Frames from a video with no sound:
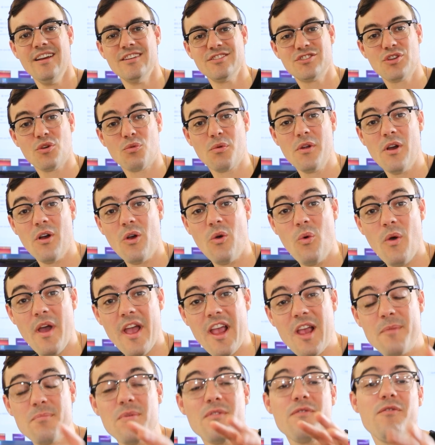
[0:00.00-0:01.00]
So real
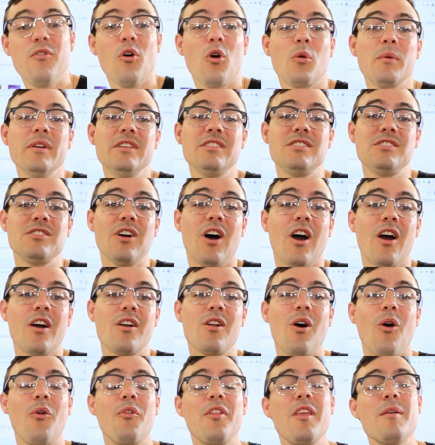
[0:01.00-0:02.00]
quick, before we
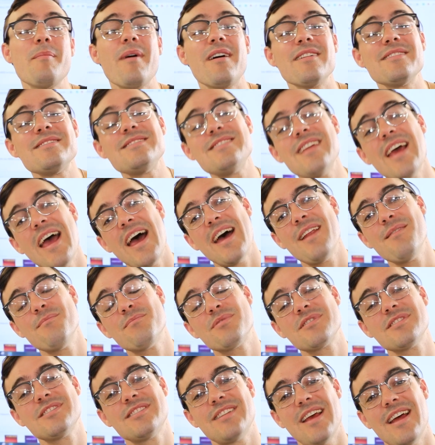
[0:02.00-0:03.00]
start, only about ten
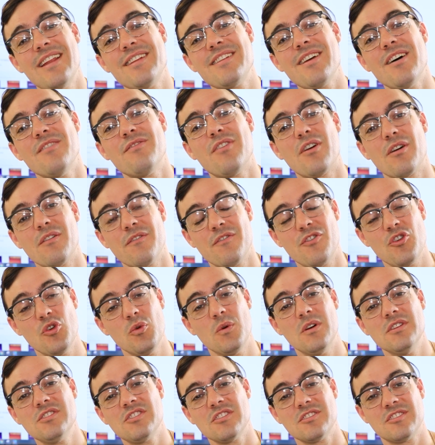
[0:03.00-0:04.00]
percent of our
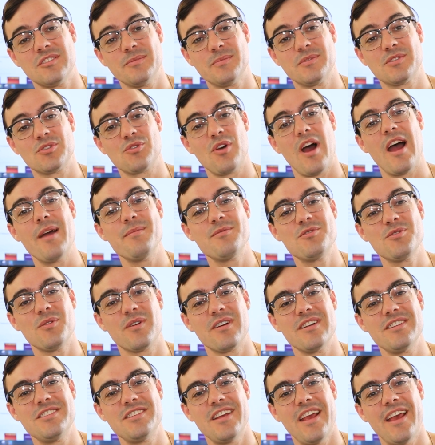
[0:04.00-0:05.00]
viewers are subscribed to
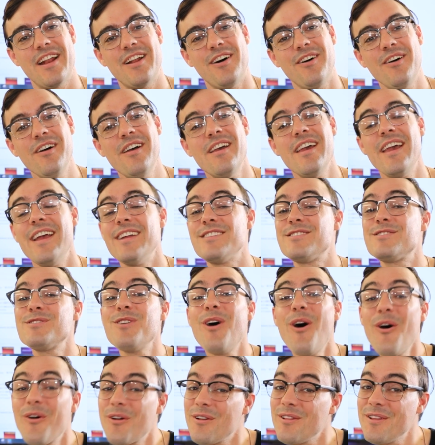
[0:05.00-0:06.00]
our channel. It's
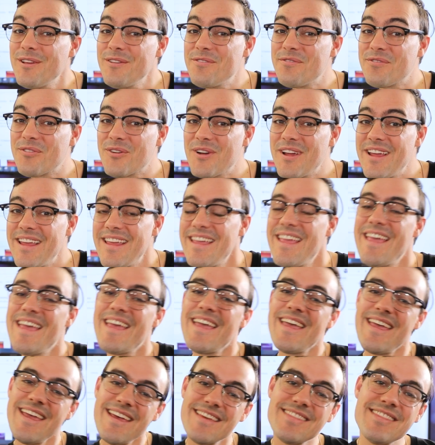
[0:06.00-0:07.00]
totally free.
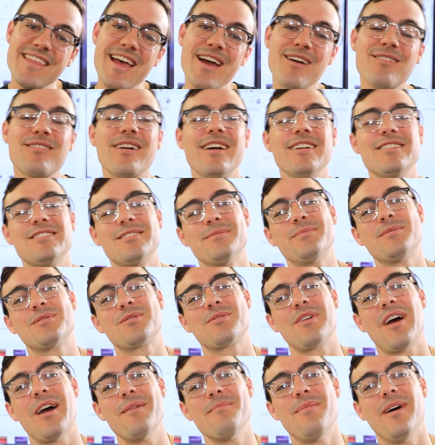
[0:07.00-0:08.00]
Hit that red
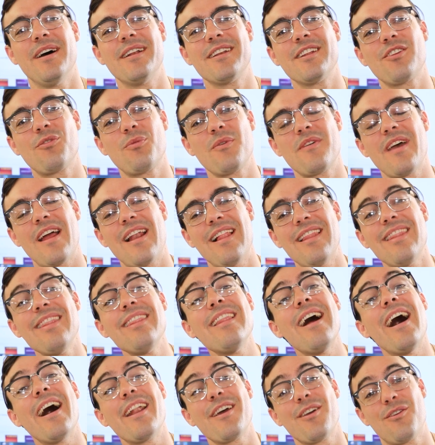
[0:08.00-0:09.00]
subscribe button because we got a
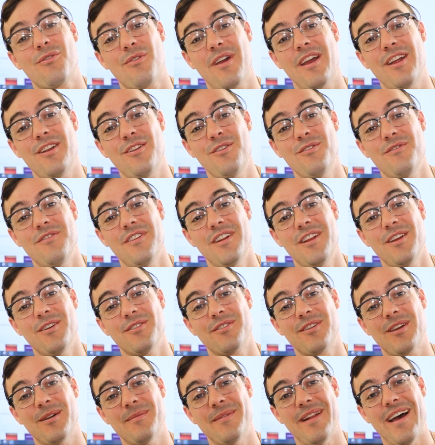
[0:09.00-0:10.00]
lot of great new
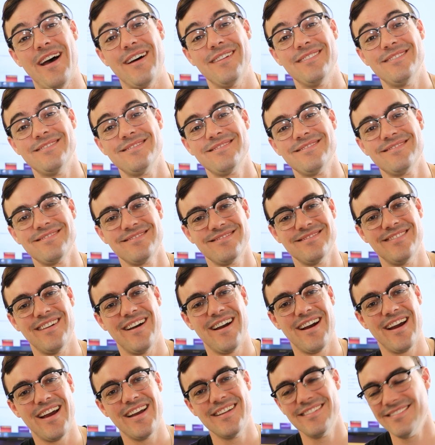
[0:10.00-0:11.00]
videos coming out.
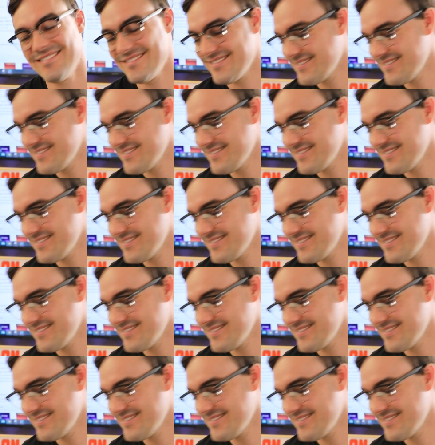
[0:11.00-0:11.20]
All right,